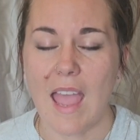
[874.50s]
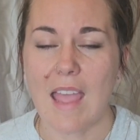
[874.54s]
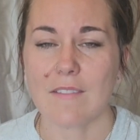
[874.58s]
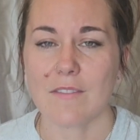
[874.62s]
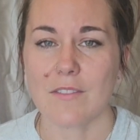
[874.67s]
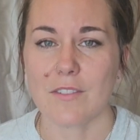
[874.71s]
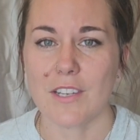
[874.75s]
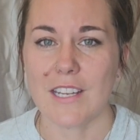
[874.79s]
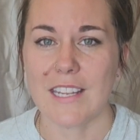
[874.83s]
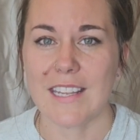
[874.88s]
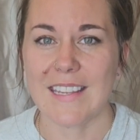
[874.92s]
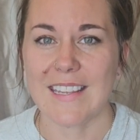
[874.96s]

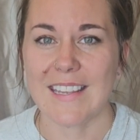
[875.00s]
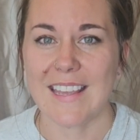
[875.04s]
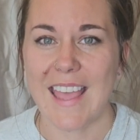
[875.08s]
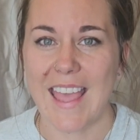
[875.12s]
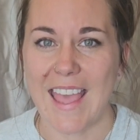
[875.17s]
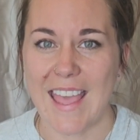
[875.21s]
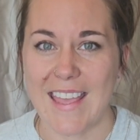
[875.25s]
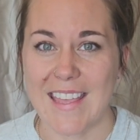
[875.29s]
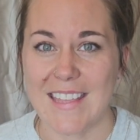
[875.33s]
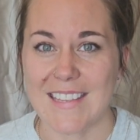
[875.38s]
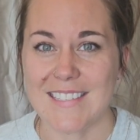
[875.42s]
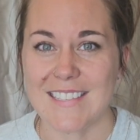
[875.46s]
every
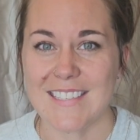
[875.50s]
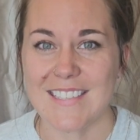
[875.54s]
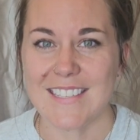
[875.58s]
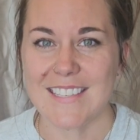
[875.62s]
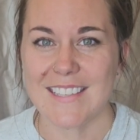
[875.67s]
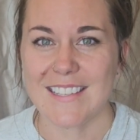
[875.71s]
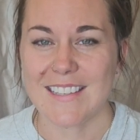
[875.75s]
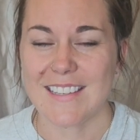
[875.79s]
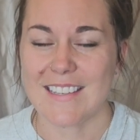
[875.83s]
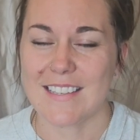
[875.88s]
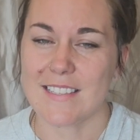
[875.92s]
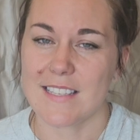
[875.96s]
end
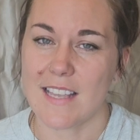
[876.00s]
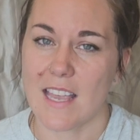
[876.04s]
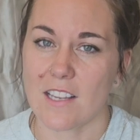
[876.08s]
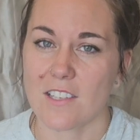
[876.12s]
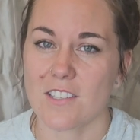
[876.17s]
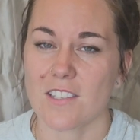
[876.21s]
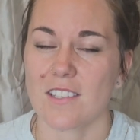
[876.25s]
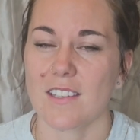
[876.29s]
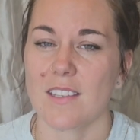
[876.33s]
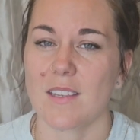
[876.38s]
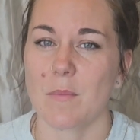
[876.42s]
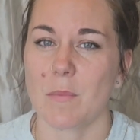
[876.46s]
is
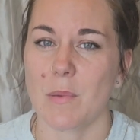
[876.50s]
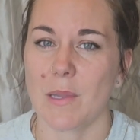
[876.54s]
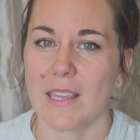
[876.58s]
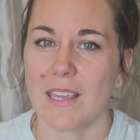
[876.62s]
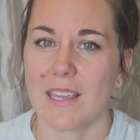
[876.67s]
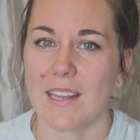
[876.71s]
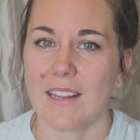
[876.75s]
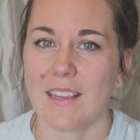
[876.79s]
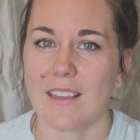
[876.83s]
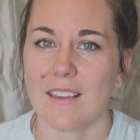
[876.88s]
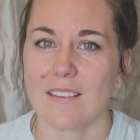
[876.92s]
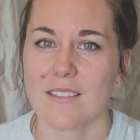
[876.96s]
actually a
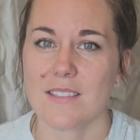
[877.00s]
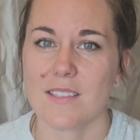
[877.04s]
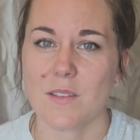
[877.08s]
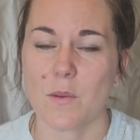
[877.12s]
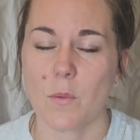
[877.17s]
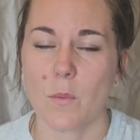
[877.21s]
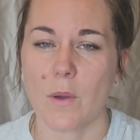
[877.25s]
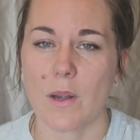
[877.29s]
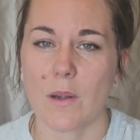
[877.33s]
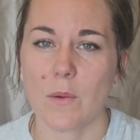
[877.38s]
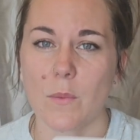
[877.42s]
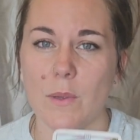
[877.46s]
beginning. So
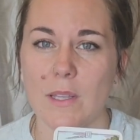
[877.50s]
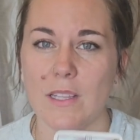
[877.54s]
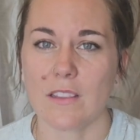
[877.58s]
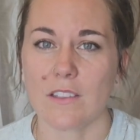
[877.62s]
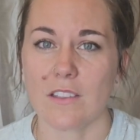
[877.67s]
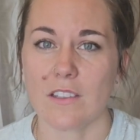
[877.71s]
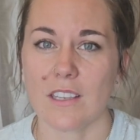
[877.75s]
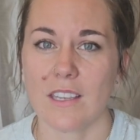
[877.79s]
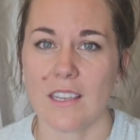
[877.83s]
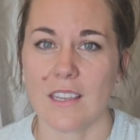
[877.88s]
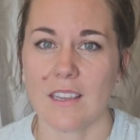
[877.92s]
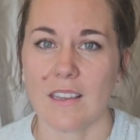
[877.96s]
what are we
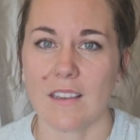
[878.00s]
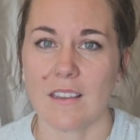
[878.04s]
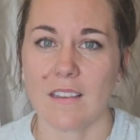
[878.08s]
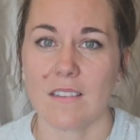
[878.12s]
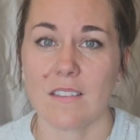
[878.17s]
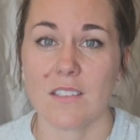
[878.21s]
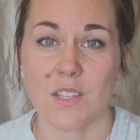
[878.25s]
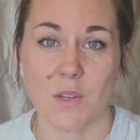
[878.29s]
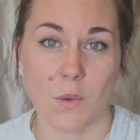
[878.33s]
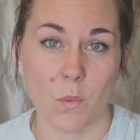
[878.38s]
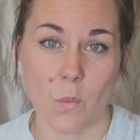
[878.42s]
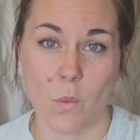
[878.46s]
looking
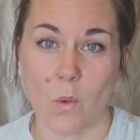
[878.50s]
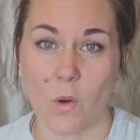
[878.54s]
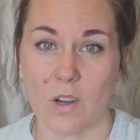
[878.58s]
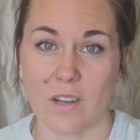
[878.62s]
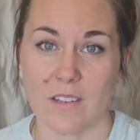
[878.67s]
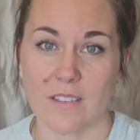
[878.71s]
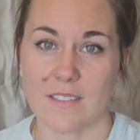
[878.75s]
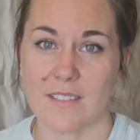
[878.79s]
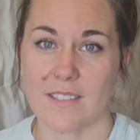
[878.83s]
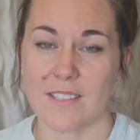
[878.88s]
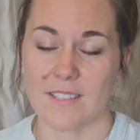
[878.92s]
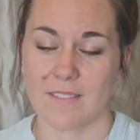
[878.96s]

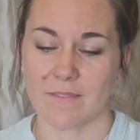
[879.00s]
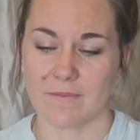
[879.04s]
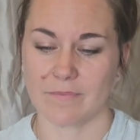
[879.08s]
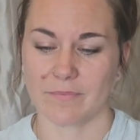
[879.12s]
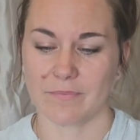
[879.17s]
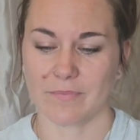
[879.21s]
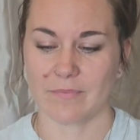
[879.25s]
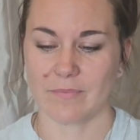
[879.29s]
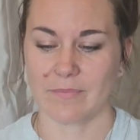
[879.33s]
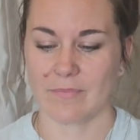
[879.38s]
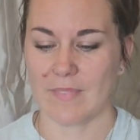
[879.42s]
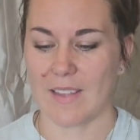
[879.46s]
towards?
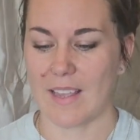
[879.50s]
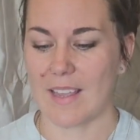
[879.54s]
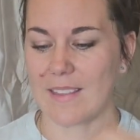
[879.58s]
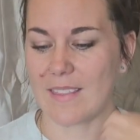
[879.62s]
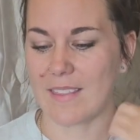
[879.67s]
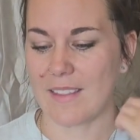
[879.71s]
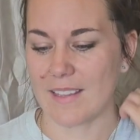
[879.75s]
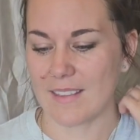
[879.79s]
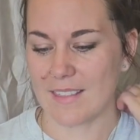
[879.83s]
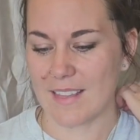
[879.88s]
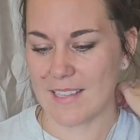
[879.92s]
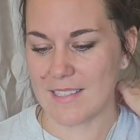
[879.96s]
I
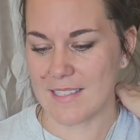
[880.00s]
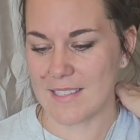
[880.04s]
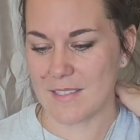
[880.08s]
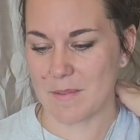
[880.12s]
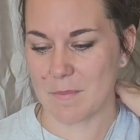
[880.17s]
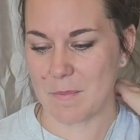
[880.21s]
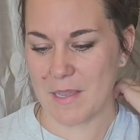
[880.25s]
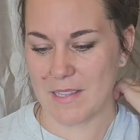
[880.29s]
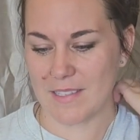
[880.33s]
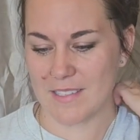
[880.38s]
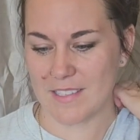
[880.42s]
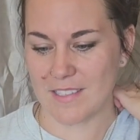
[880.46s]
think that's the
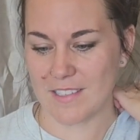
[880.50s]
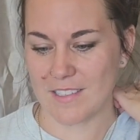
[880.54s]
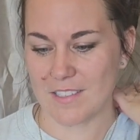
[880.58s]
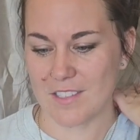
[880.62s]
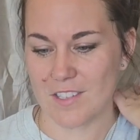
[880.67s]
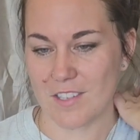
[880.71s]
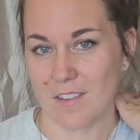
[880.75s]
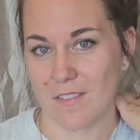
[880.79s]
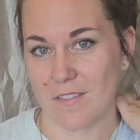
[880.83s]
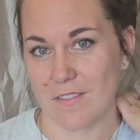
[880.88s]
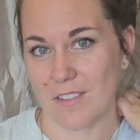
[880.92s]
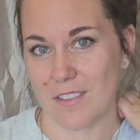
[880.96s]

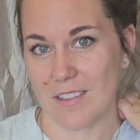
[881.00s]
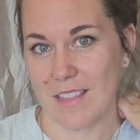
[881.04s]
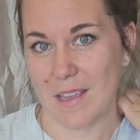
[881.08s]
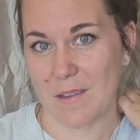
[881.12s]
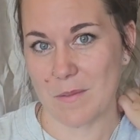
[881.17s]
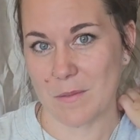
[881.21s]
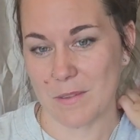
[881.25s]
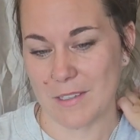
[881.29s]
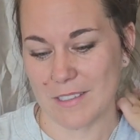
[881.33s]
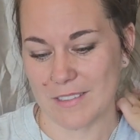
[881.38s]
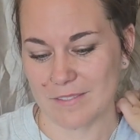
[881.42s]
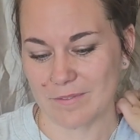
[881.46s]
message for
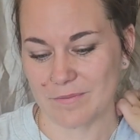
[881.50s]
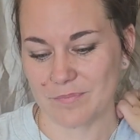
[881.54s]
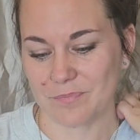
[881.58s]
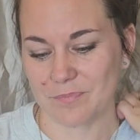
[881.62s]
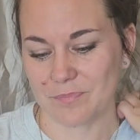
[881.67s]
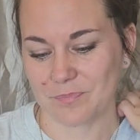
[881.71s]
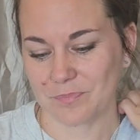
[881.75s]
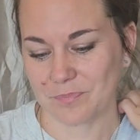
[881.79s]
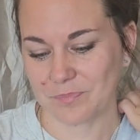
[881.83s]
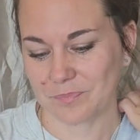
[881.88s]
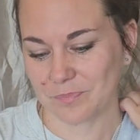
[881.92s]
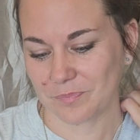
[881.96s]
that one.
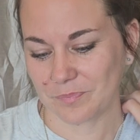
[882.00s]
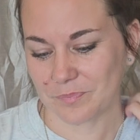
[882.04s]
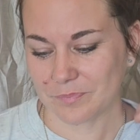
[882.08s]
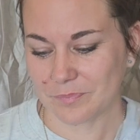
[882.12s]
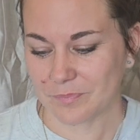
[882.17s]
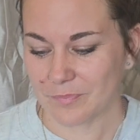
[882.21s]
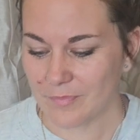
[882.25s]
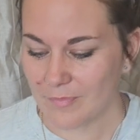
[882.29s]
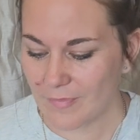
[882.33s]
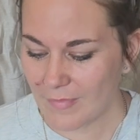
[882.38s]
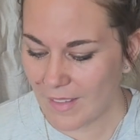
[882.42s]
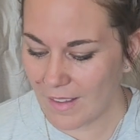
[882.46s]

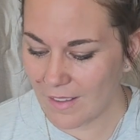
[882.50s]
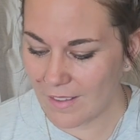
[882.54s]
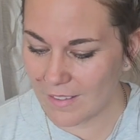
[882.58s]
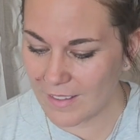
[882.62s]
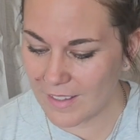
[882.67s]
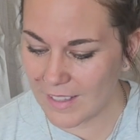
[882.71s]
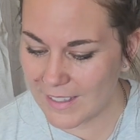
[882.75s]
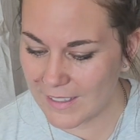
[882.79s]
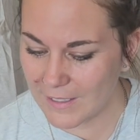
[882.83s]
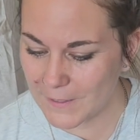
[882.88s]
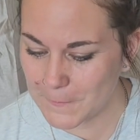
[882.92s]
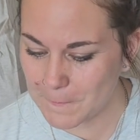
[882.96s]

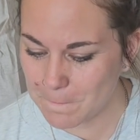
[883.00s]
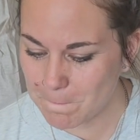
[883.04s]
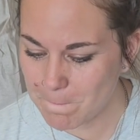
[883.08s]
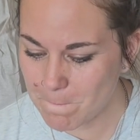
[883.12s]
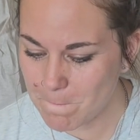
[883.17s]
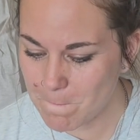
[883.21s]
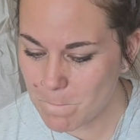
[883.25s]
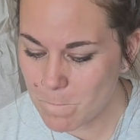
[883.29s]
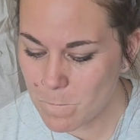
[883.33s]
Okay.